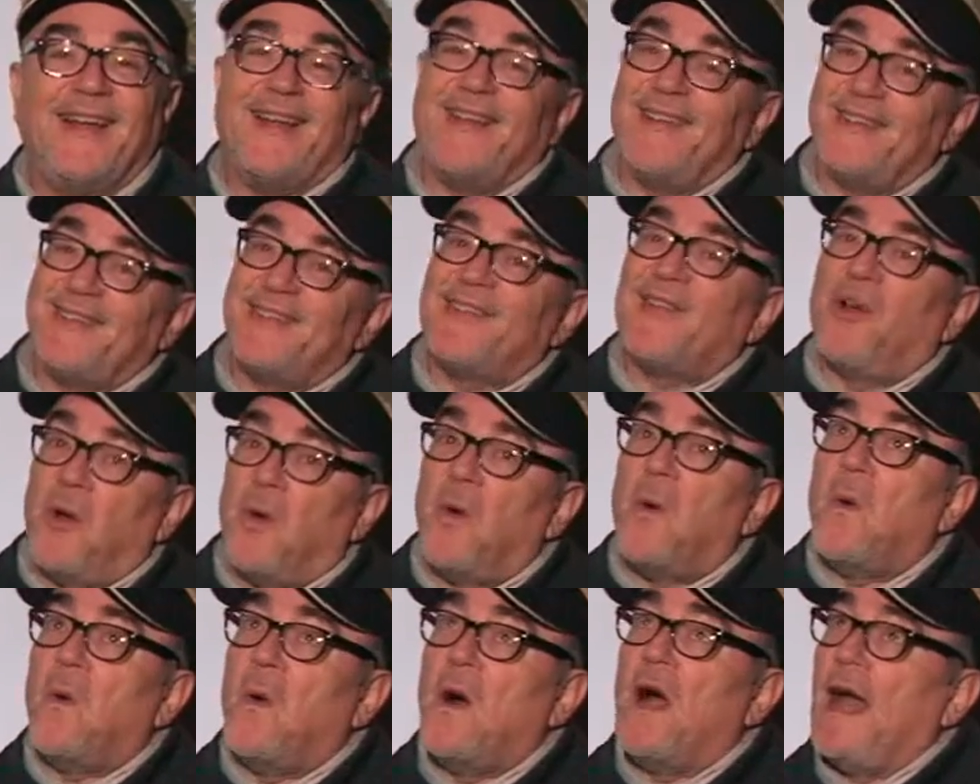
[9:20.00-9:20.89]

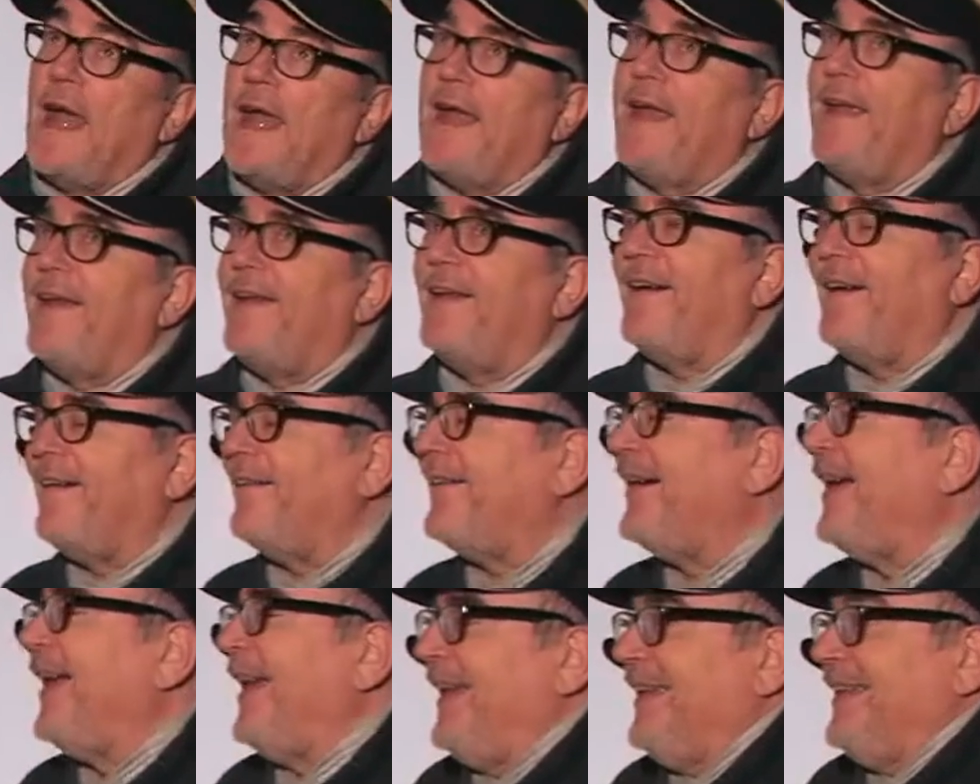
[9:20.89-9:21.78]
So,
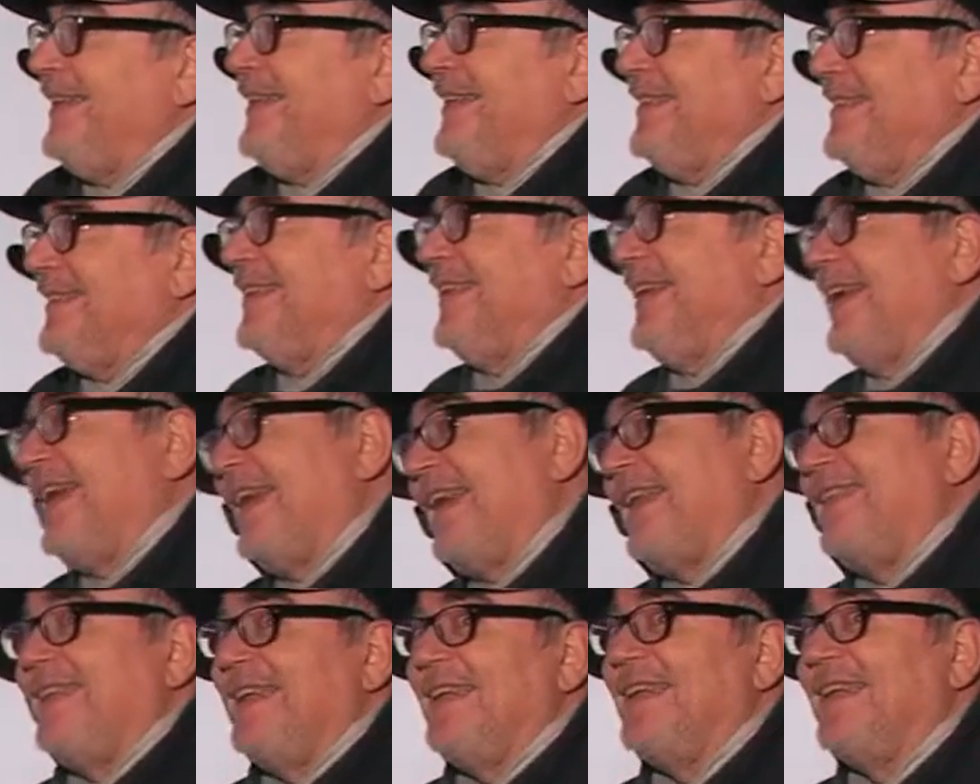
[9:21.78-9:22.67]

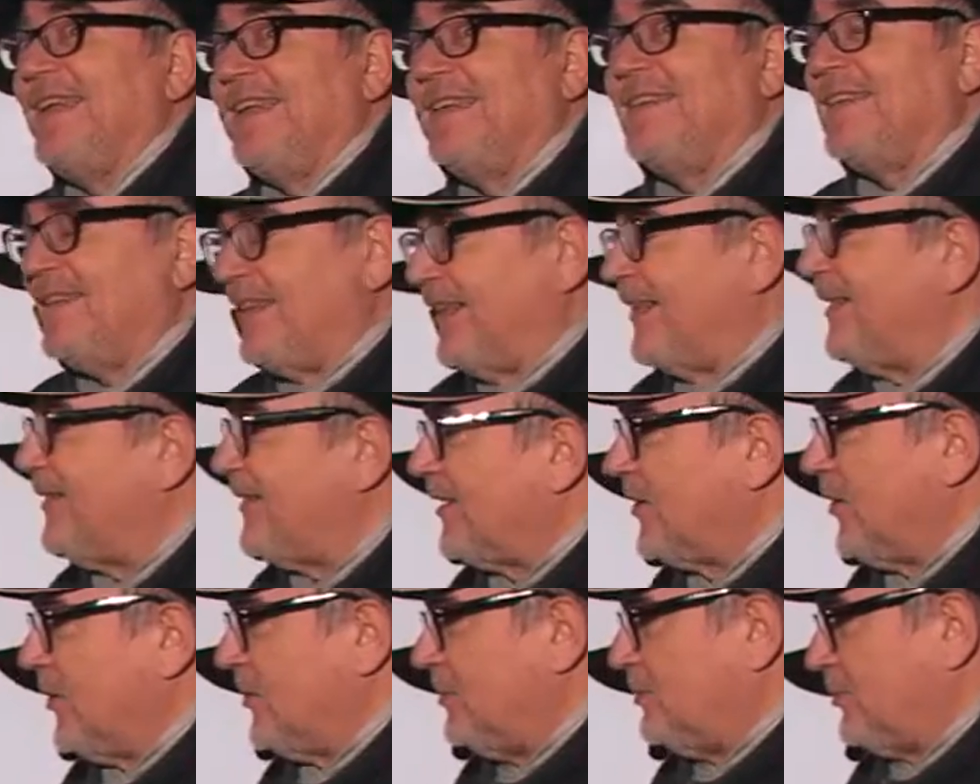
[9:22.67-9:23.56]
I think it's a
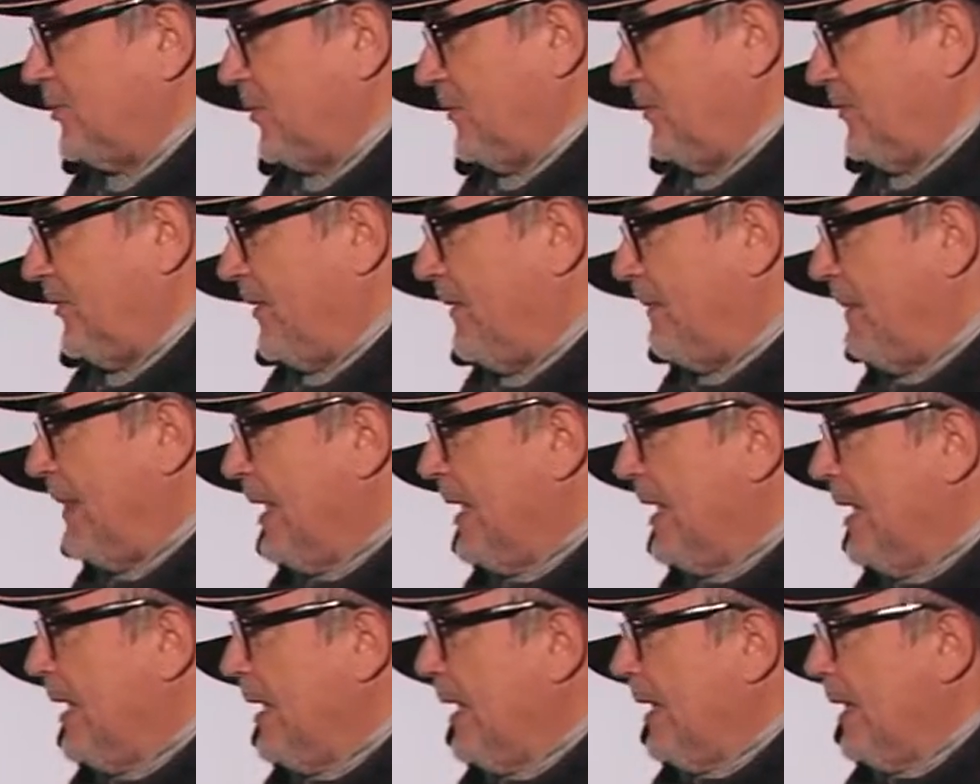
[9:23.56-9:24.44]
good proof,
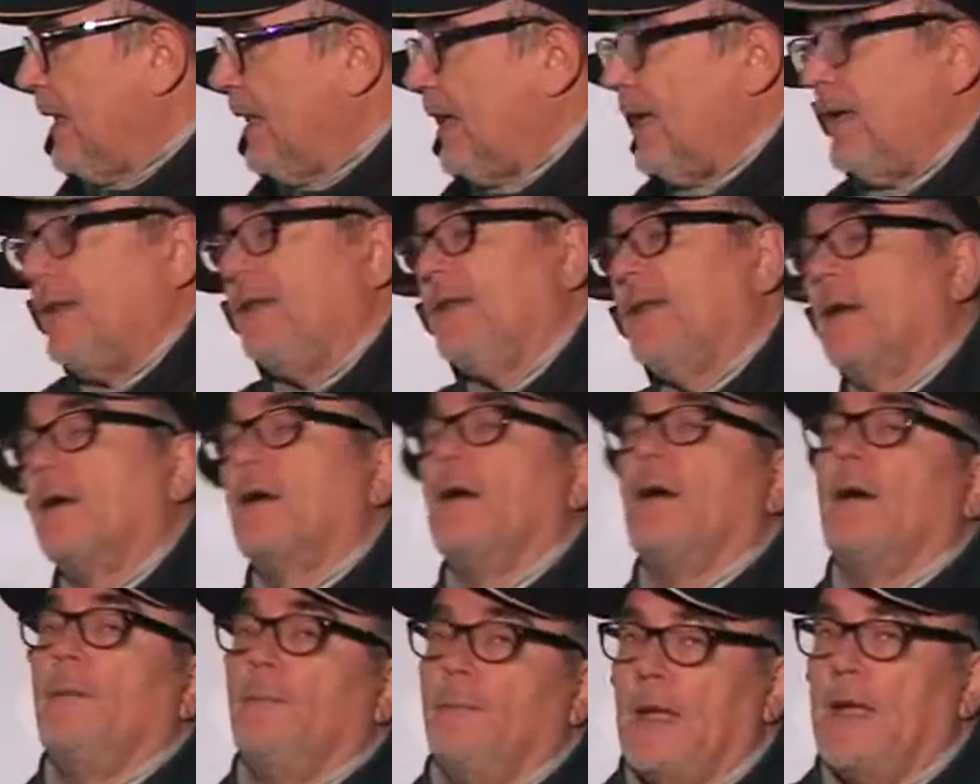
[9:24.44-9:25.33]
and there
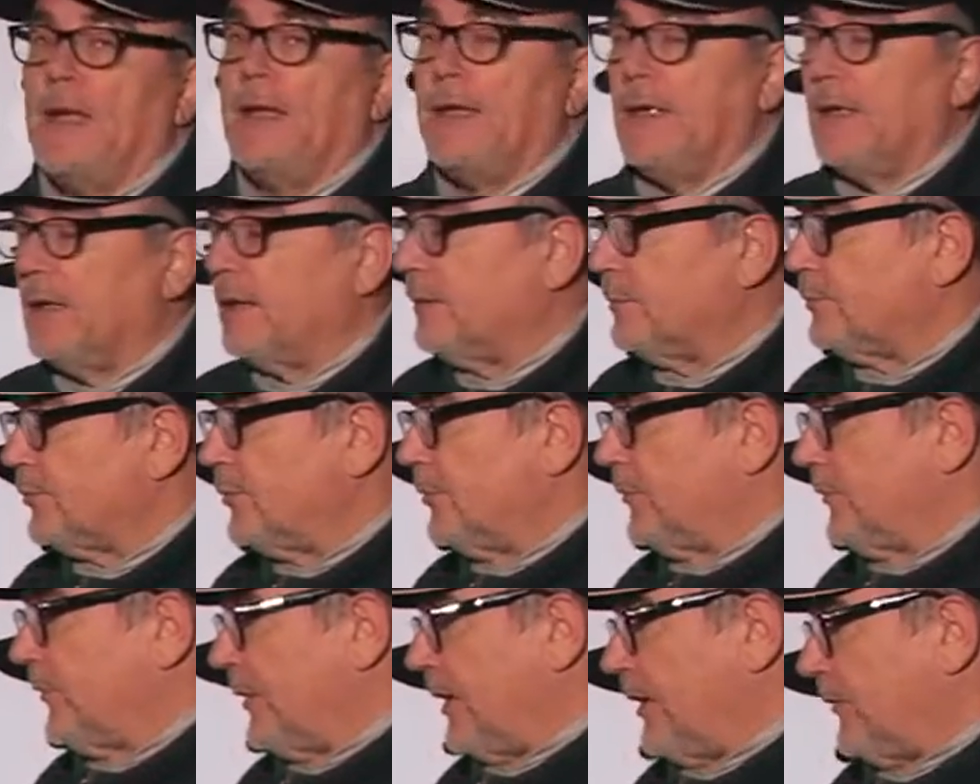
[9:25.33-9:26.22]
are many other
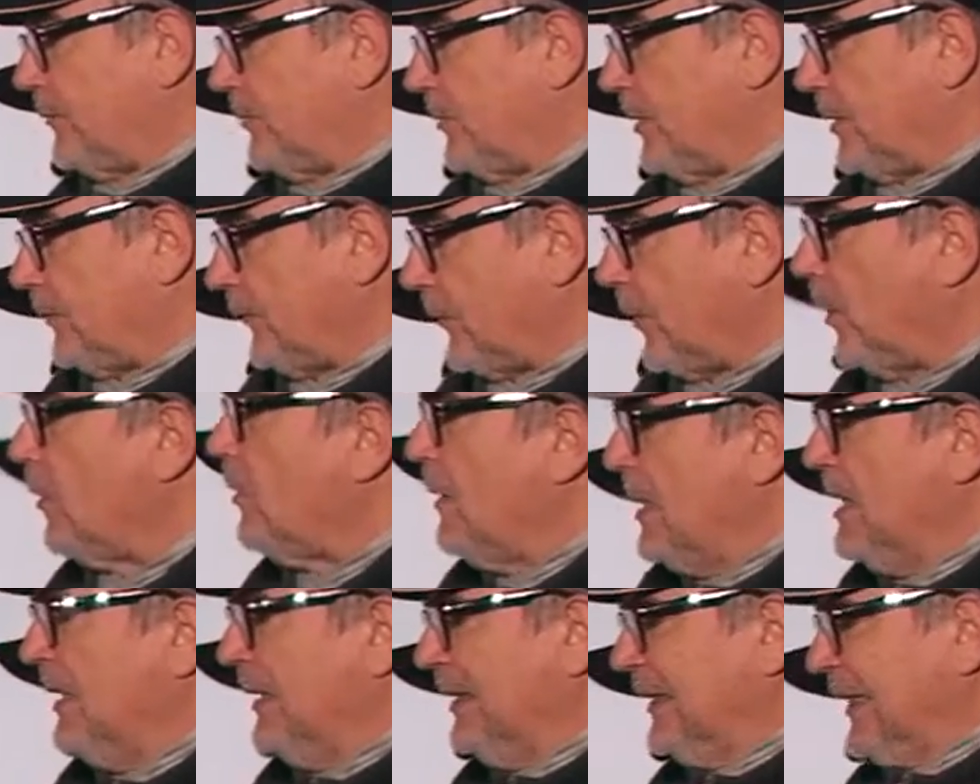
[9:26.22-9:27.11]
proofs as well. So
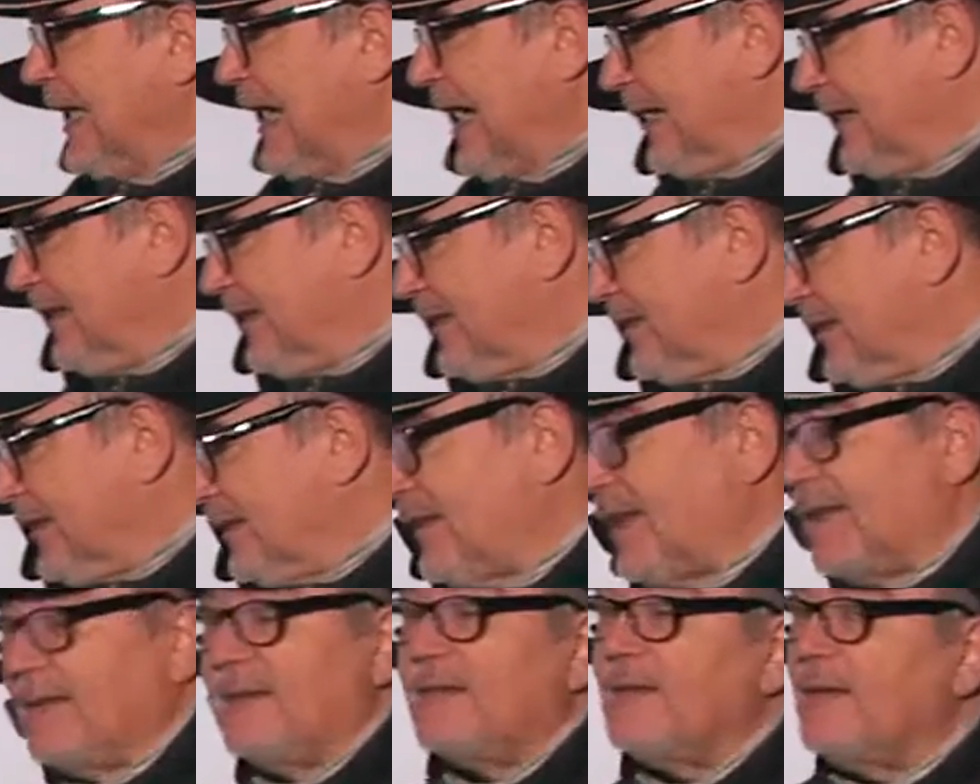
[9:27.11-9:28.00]
I don't think that's